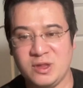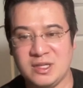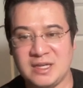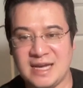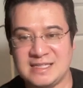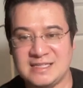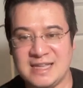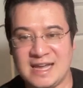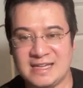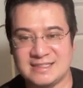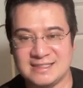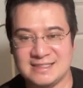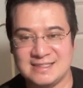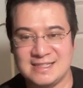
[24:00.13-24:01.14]
the Night
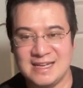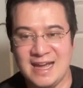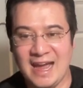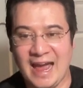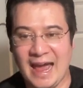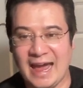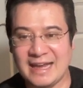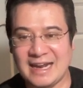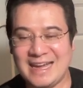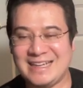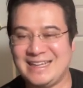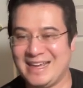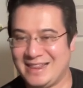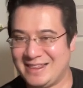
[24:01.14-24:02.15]
Slashes, and I
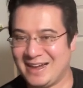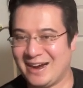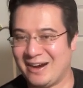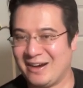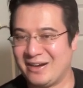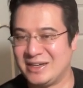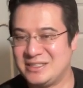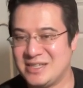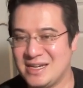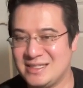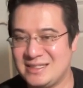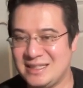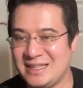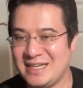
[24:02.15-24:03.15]
get there
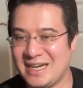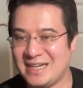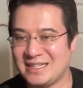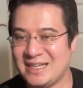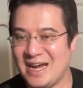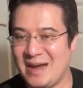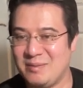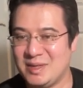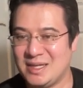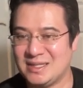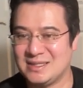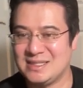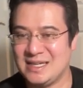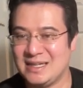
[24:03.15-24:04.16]
just in the nick of time. You
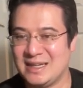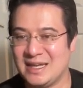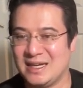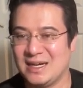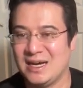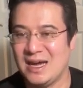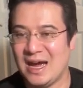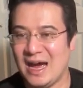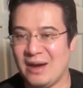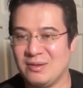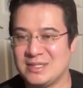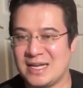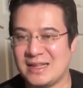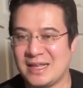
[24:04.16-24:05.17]
can see that I
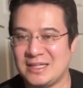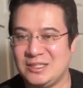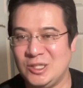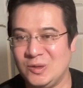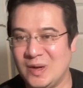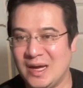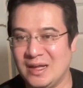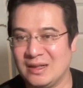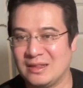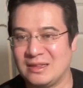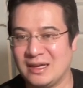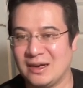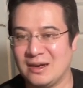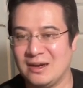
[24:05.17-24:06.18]
was at like 2 health
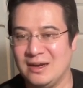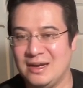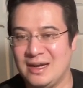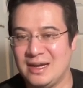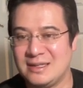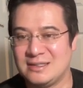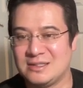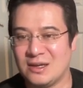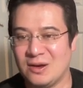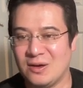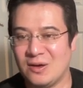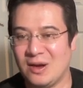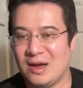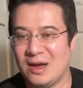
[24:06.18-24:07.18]
there.
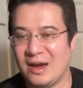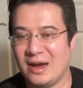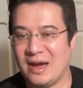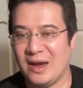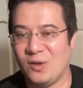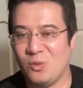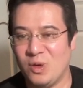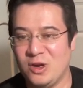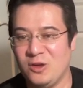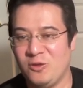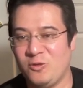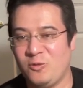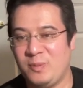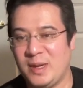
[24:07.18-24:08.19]
So it would
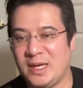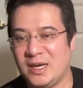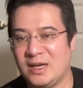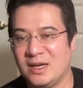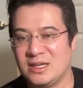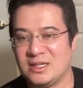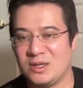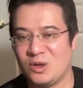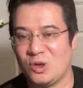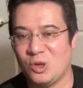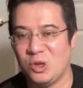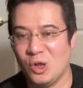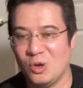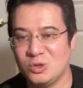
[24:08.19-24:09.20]
have been a
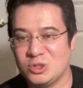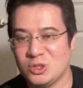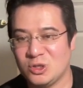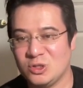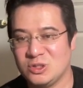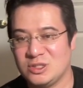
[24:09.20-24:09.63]
closer